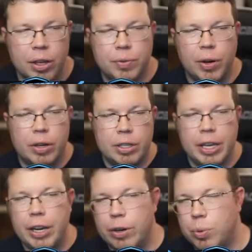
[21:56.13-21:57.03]
As far as the
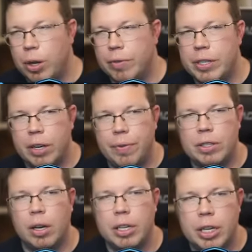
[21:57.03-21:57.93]
Gear 12 stuff,
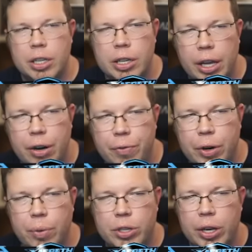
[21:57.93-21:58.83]
as long as it doesn't
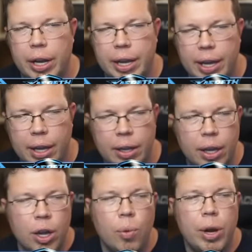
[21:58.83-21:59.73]
interfere with Jedi Cal,
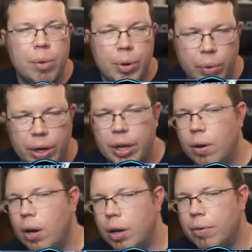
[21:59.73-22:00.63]
we can be
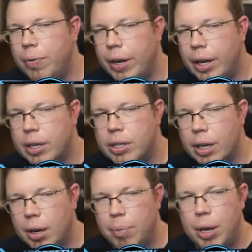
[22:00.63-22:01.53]
working on Phoenix,
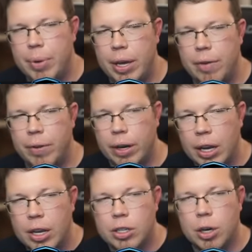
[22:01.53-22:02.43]
and maybe even
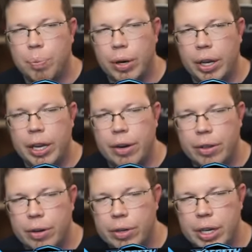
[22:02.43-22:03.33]
start putting Gear
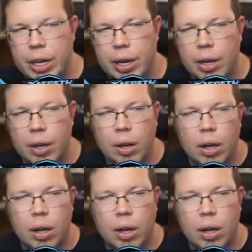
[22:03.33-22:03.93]
13